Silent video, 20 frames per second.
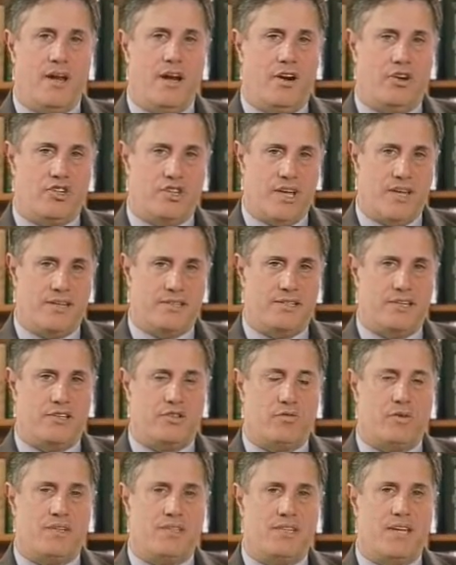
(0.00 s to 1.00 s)

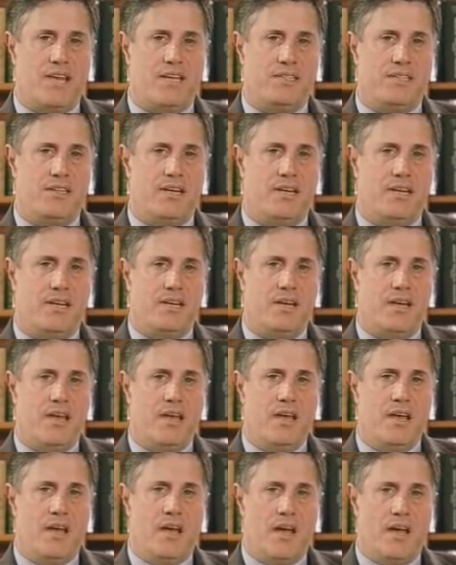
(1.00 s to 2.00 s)
HairGenesis was tested
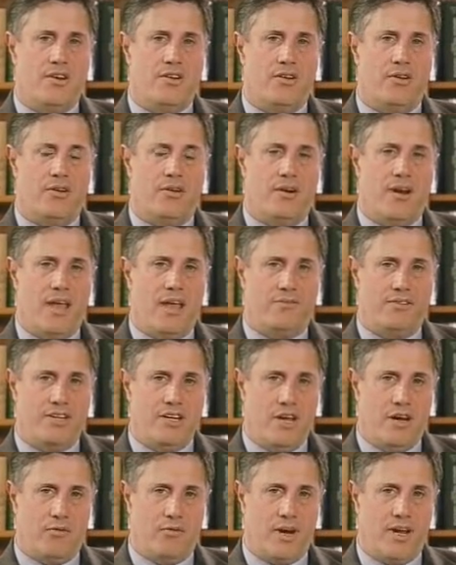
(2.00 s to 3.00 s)
under
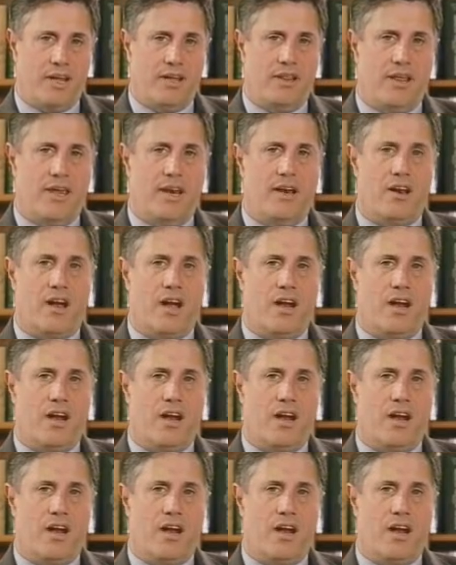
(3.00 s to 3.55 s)
FDA-regulated,